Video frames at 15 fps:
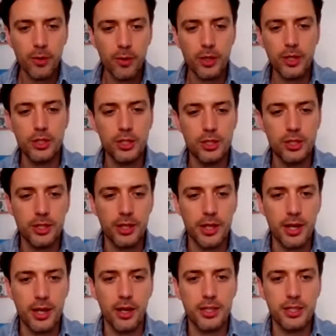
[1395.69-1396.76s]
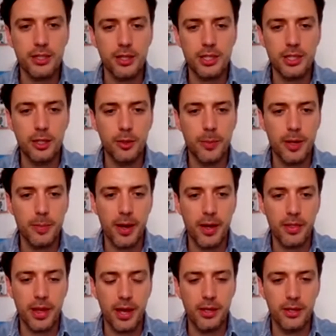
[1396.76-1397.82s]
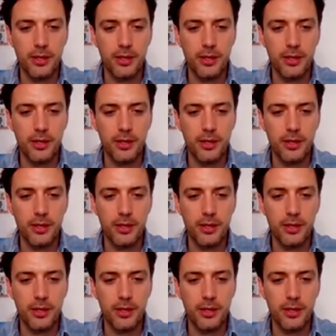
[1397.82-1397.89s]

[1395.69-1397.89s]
Can you just enlighten us a little bit about that?